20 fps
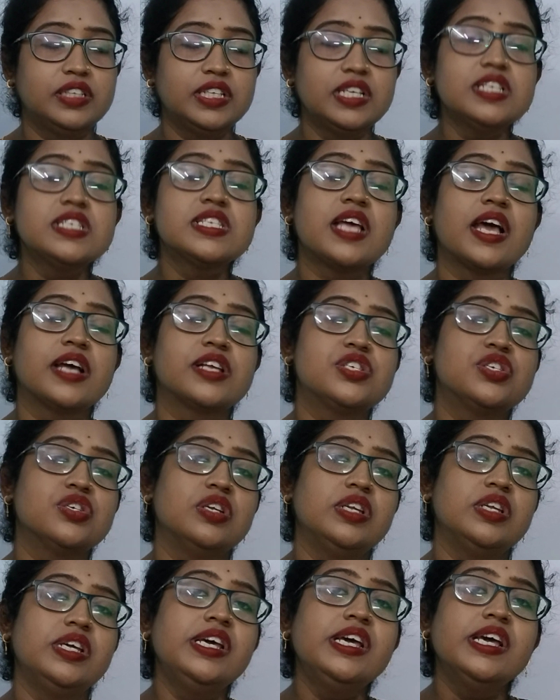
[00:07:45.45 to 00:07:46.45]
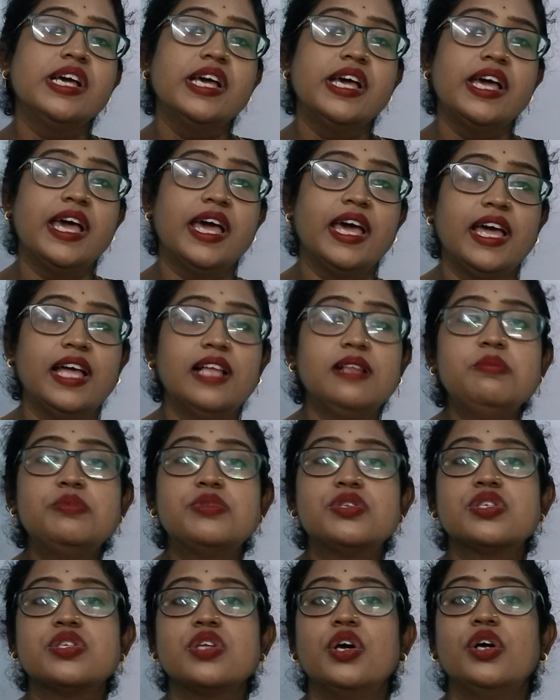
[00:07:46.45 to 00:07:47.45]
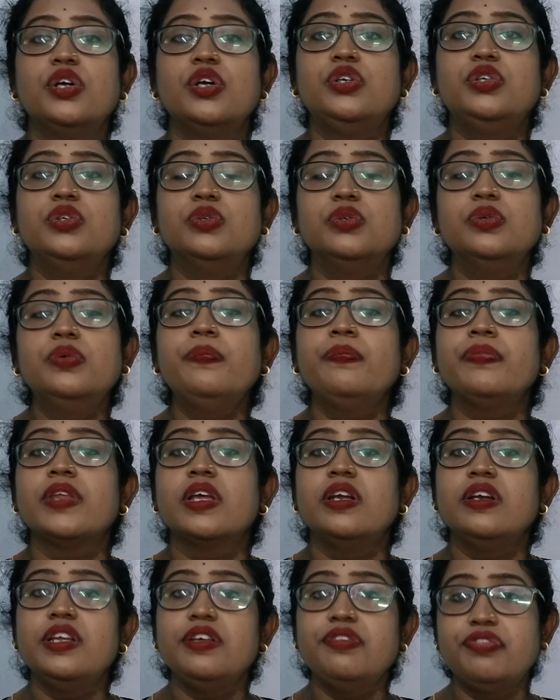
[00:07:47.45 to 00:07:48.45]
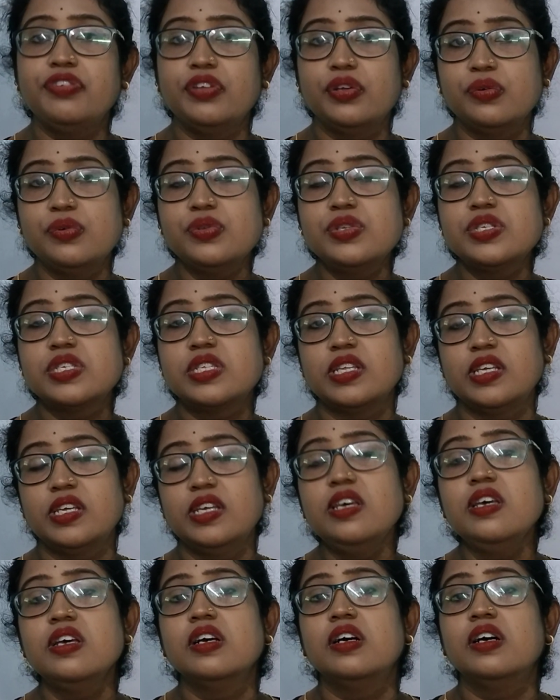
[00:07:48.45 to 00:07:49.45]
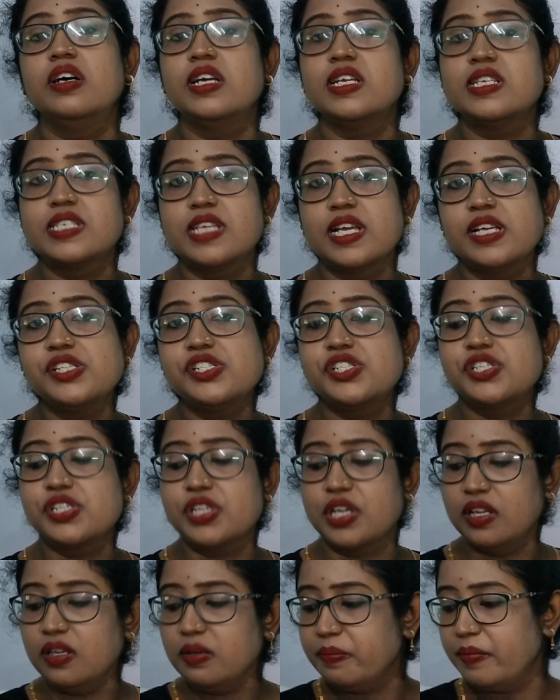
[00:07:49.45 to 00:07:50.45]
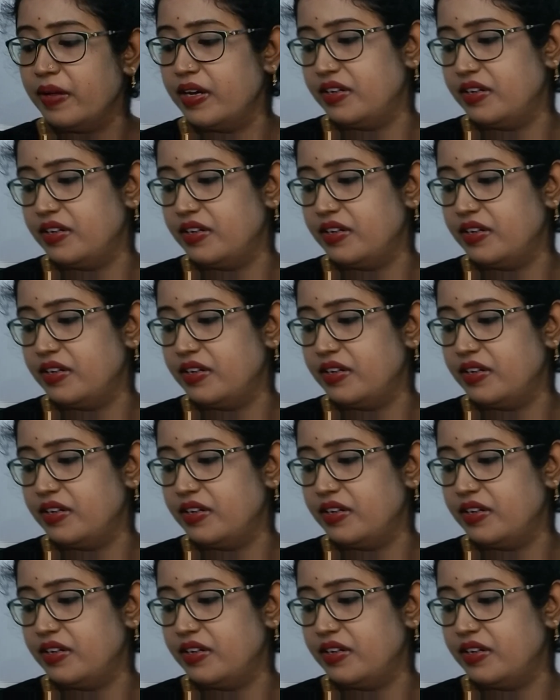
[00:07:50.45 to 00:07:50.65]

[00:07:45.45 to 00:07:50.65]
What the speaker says: this actually helps to diffuse the essential